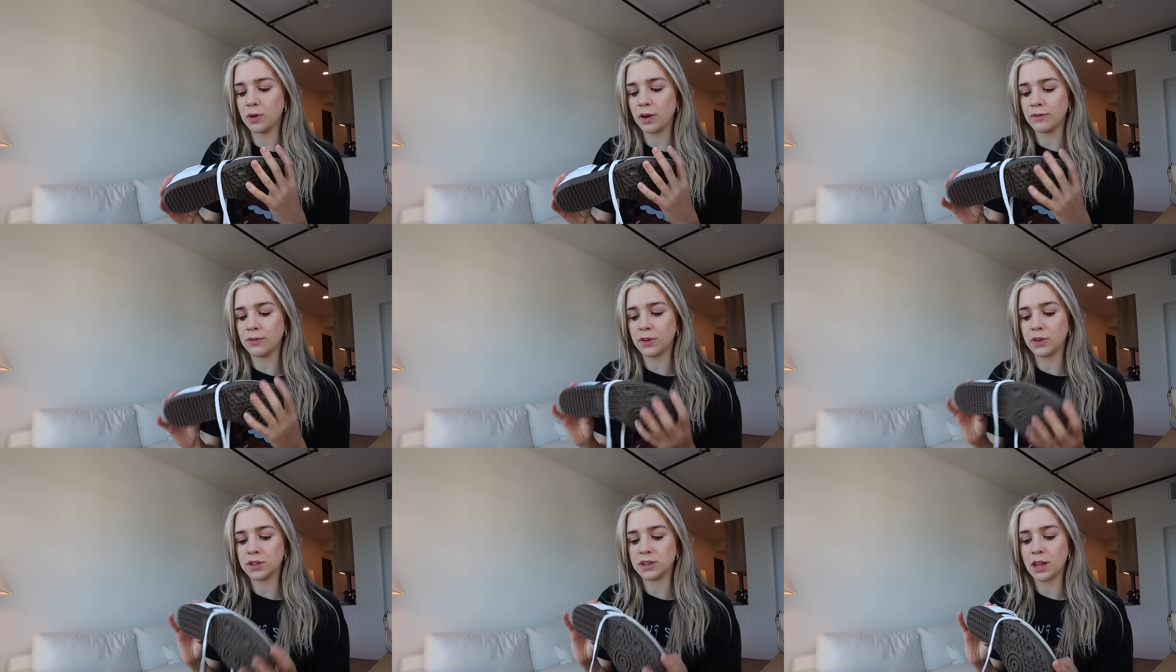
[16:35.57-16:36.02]
I
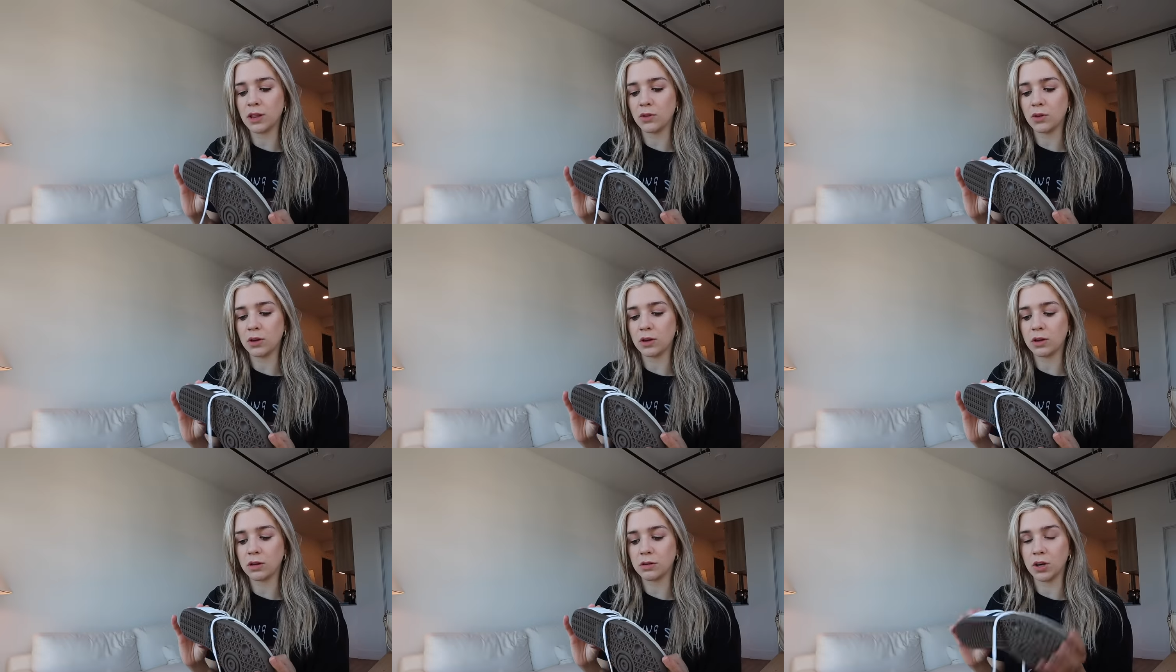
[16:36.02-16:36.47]
feel like they
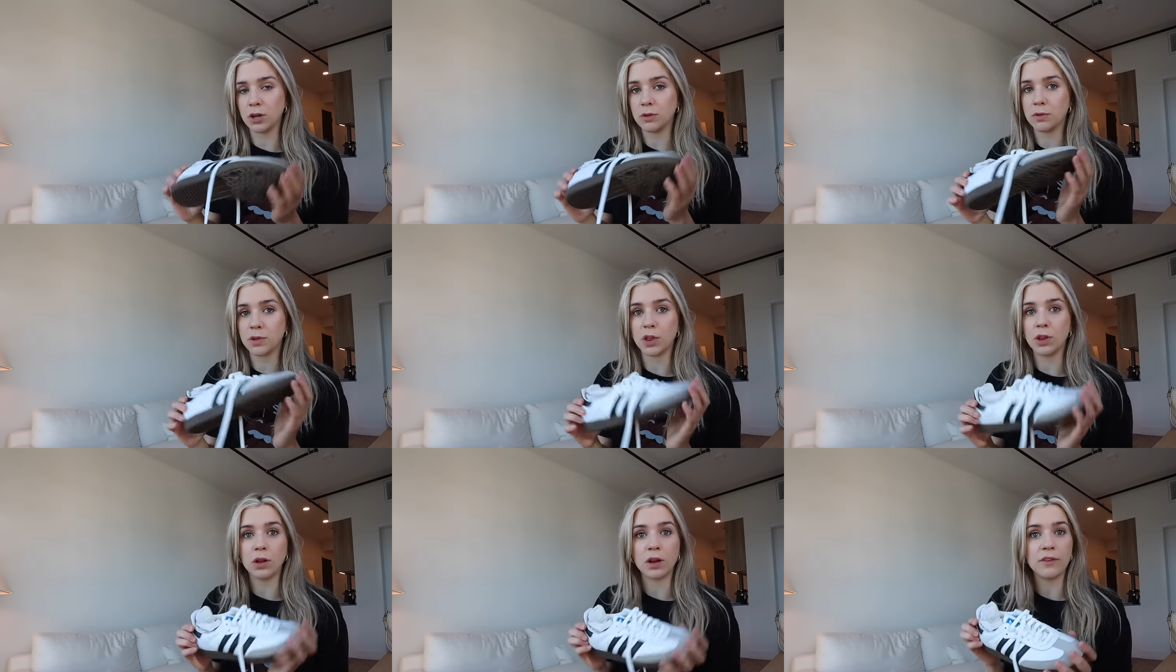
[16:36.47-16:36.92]
look good
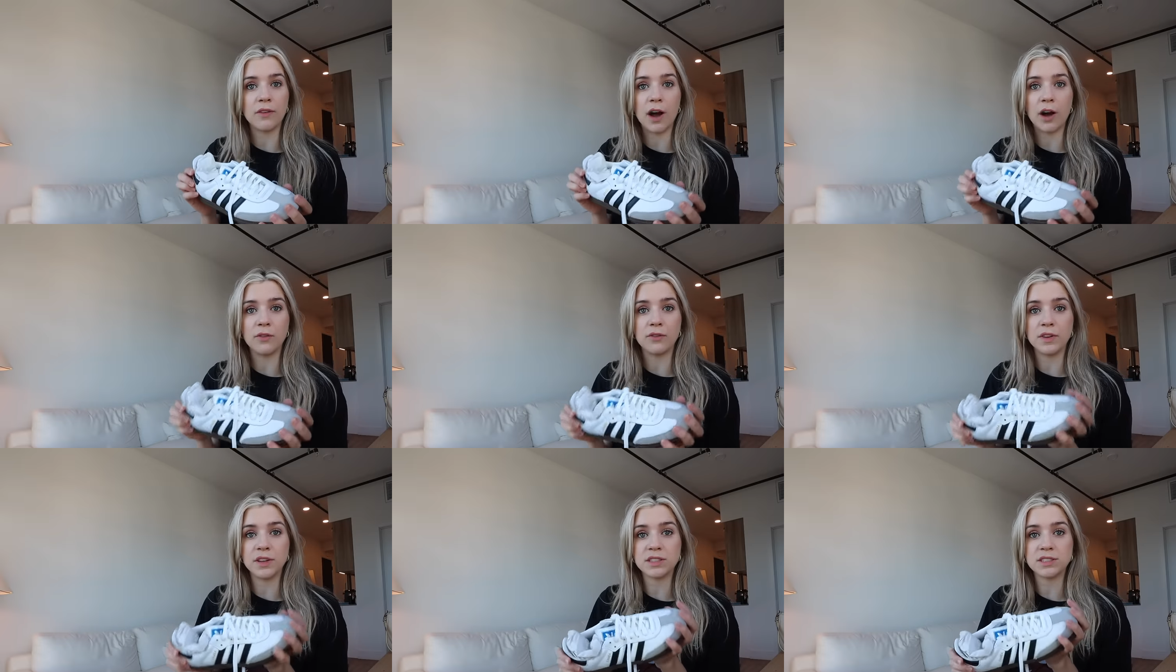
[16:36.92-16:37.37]
with a lot of
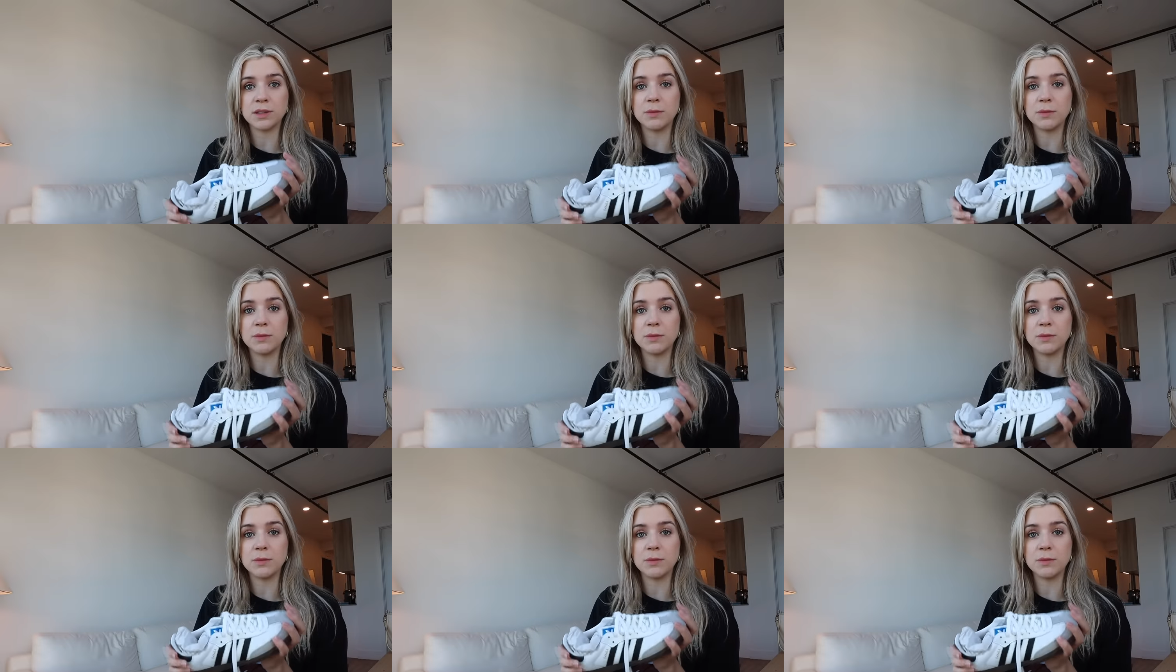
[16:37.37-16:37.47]
outfits.